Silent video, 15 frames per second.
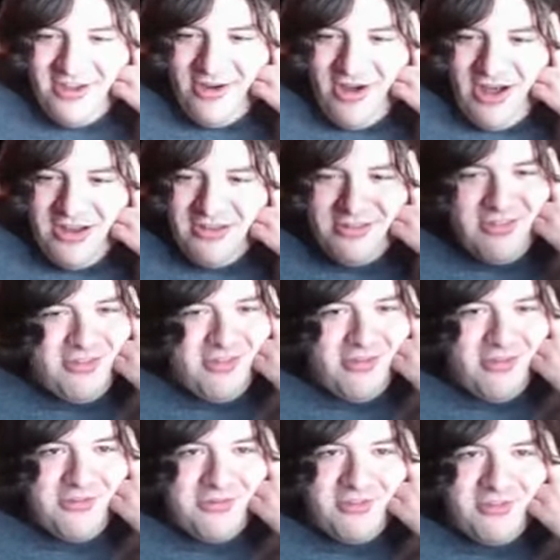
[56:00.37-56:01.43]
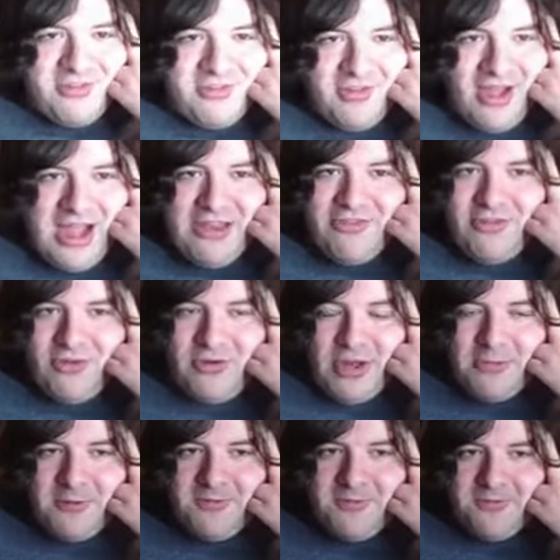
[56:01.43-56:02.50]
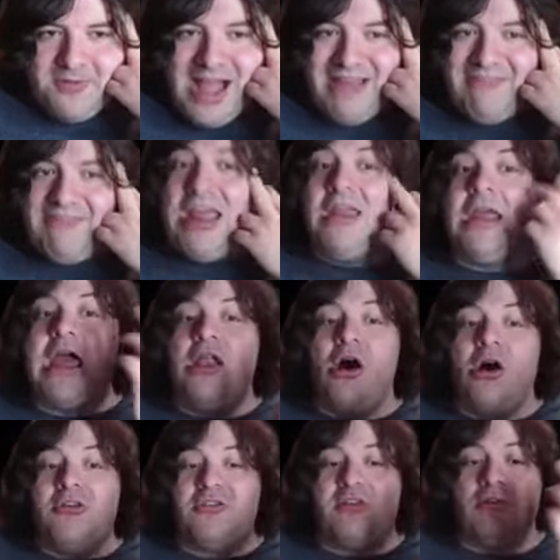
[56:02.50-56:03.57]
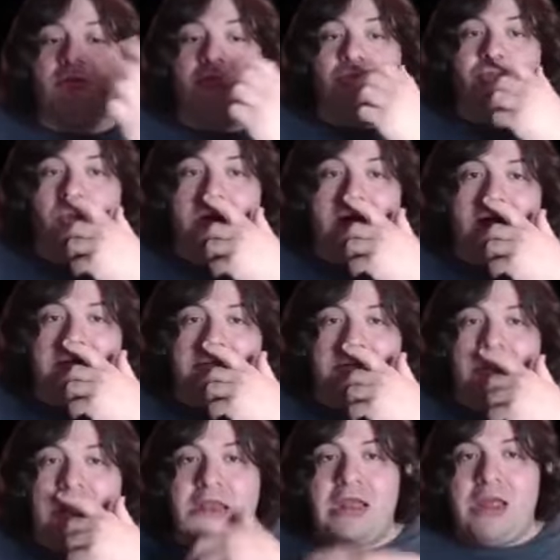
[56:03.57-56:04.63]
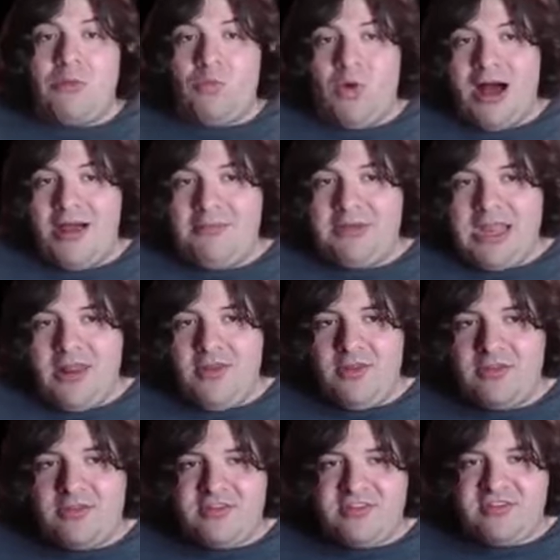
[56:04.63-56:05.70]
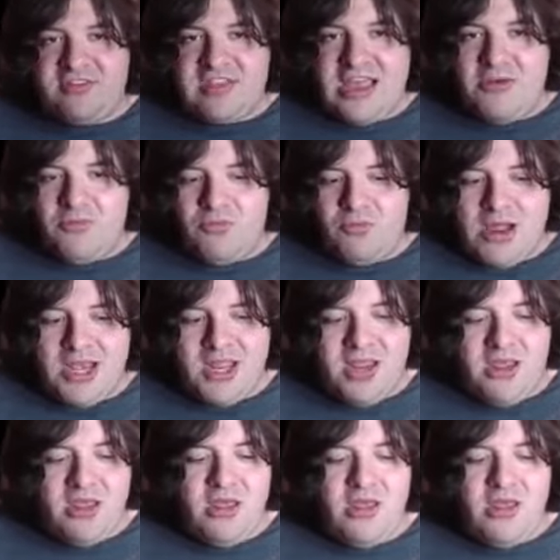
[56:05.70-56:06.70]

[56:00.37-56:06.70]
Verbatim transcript: on to slideshow number five, and and also while I'm and, and while I'm getting this set and ready,